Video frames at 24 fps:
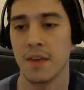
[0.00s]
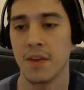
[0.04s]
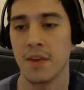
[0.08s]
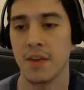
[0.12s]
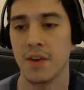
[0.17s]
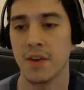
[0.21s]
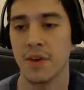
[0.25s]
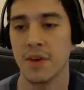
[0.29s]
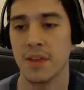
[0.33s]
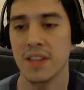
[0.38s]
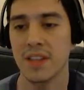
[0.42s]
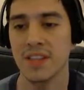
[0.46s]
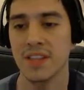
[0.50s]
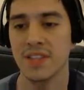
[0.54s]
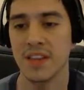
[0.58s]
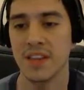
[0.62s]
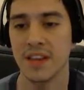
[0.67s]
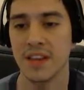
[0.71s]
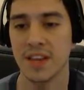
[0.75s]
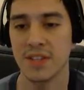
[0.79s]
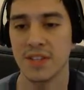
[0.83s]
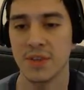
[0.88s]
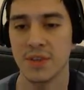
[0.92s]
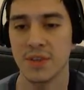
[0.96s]
you know, at least I
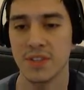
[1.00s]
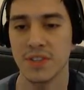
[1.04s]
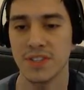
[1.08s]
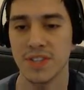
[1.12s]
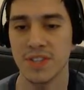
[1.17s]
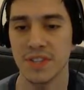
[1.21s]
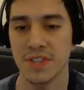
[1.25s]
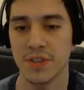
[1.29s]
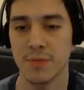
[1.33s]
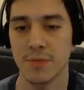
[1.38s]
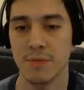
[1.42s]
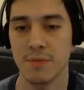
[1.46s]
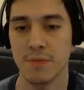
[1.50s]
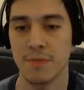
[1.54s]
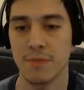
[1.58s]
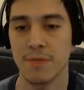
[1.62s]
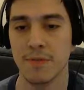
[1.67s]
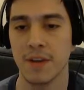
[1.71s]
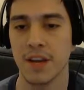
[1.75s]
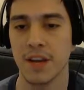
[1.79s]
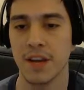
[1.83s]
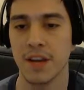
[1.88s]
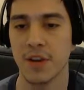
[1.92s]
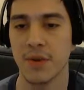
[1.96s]
got to this section
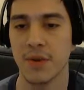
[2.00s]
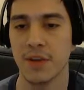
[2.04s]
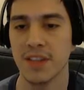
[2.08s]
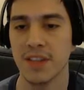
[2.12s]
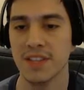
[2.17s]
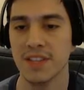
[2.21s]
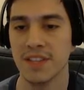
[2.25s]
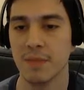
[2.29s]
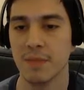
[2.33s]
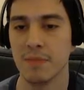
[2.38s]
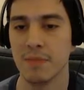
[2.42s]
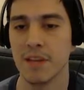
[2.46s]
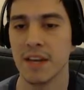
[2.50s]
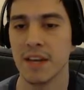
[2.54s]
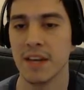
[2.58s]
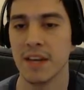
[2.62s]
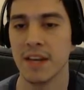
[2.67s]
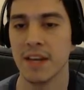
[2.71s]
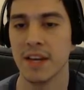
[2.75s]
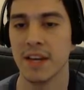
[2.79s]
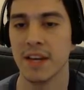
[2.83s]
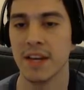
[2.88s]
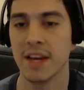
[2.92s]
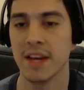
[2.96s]
before, like, you know, at least I played
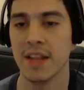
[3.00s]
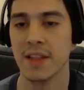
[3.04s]
uh,